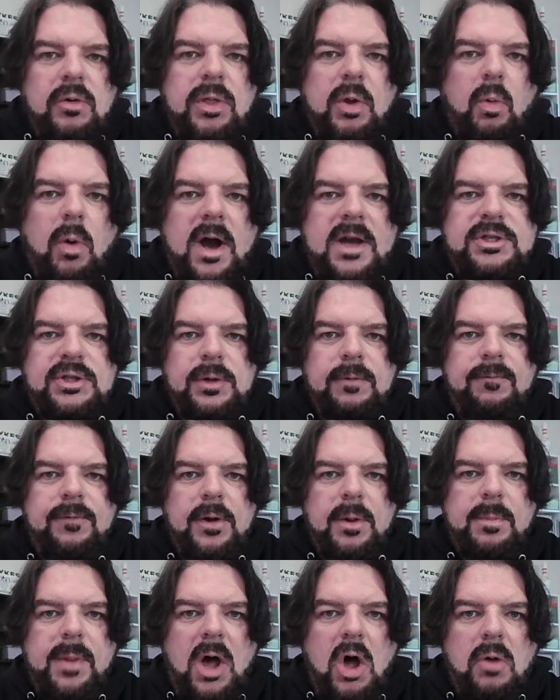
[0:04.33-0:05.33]
on the Washington
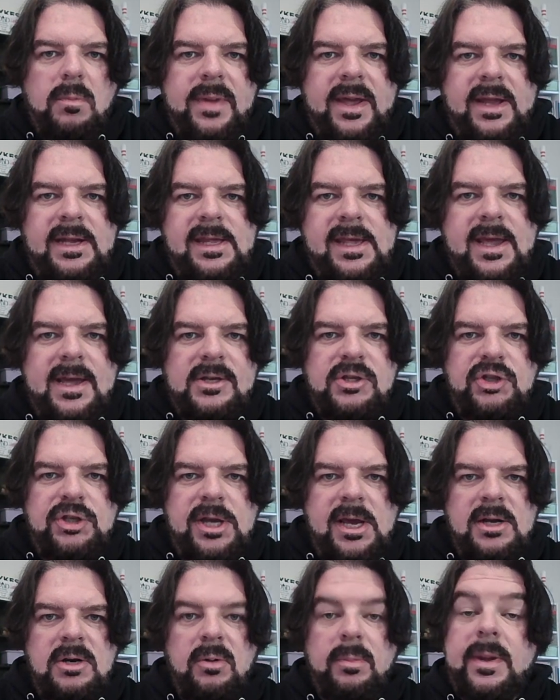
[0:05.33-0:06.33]
Football Maniacs
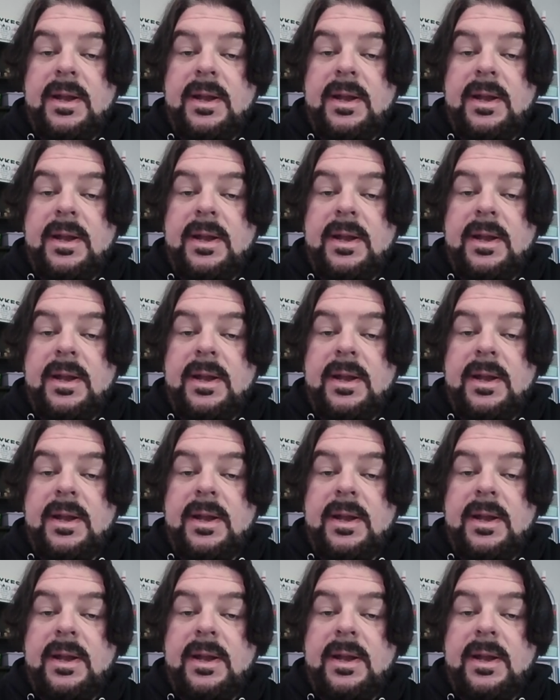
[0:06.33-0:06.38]
channel.